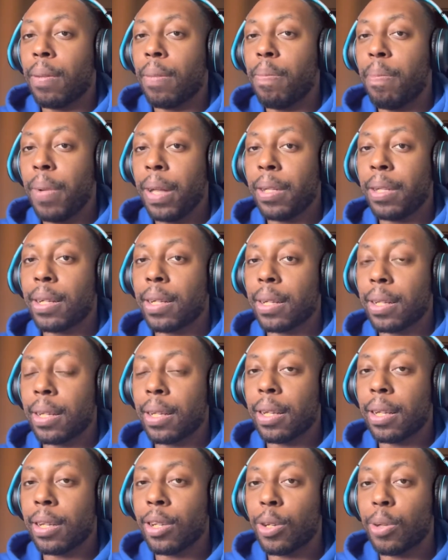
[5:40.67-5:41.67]

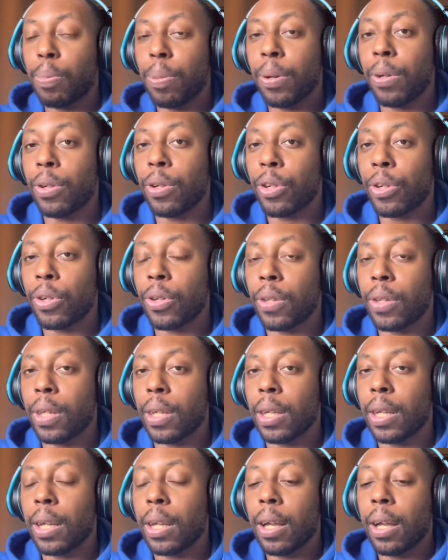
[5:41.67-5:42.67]
mentally and
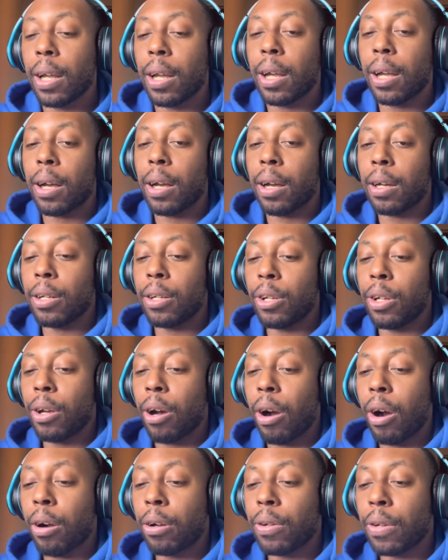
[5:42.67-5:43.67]
spiritually,
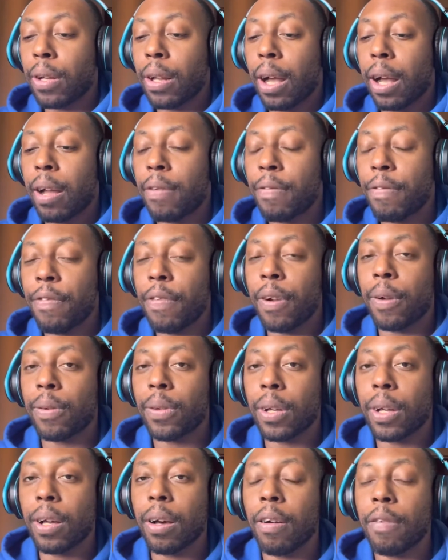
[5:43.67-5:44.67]
are not
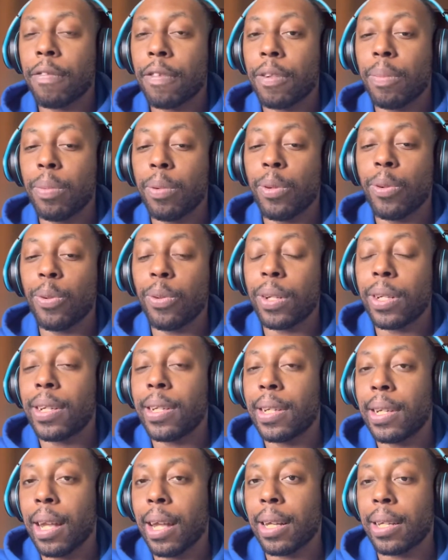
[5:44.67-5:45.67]
very comfortable with
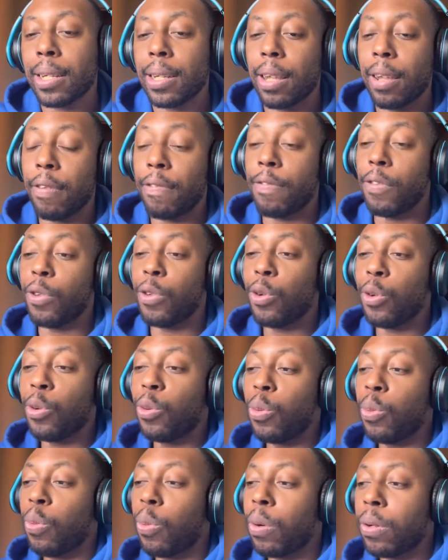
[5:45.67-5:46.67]
sex. If you
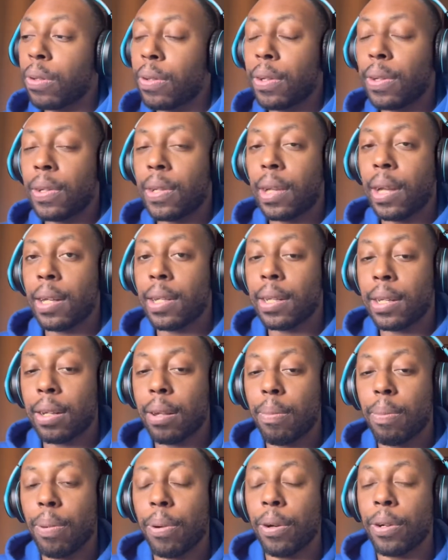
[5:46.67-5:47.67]
want to test
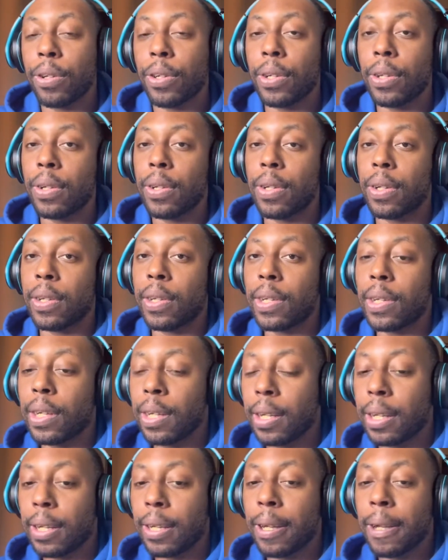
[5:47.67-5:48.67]
a person to
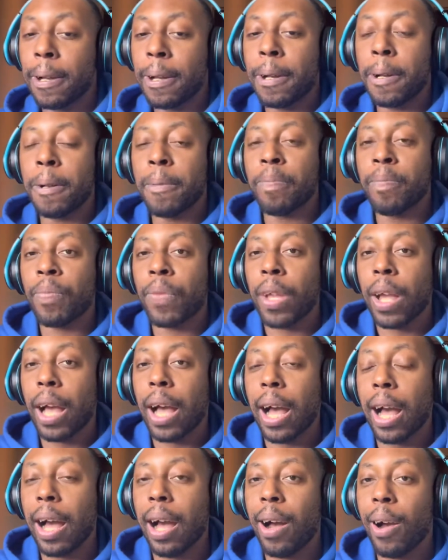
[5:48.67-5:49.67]
see
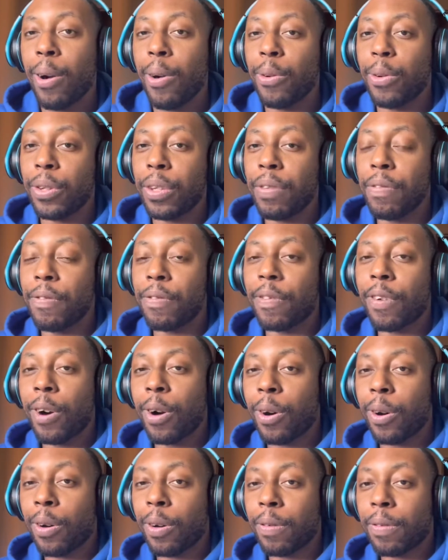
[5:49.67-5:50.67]
how
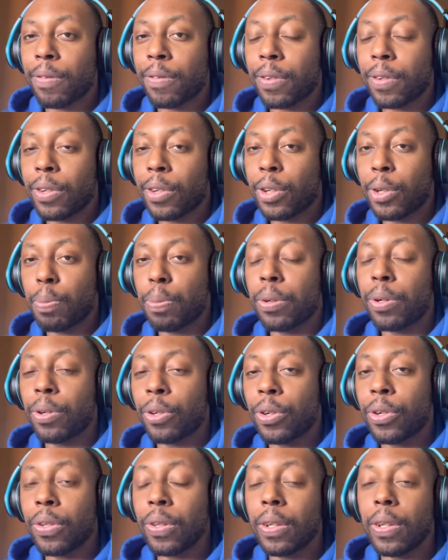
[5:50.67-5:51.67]
evolved
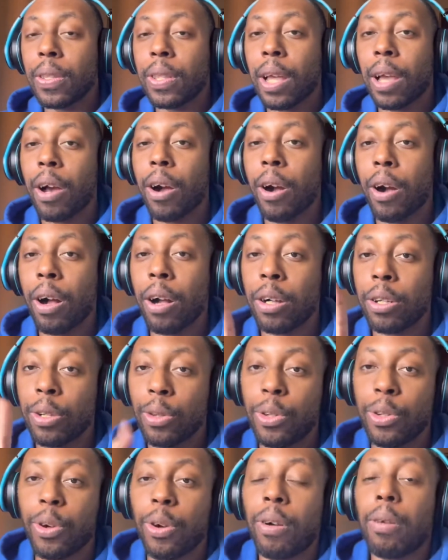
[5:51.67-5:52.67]
spiritually they are,
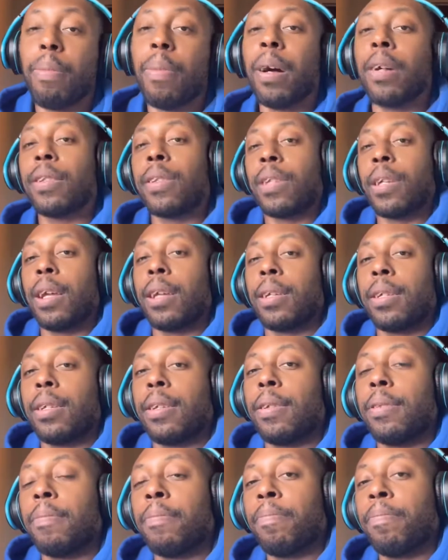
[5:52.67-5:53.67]
you talk about sex.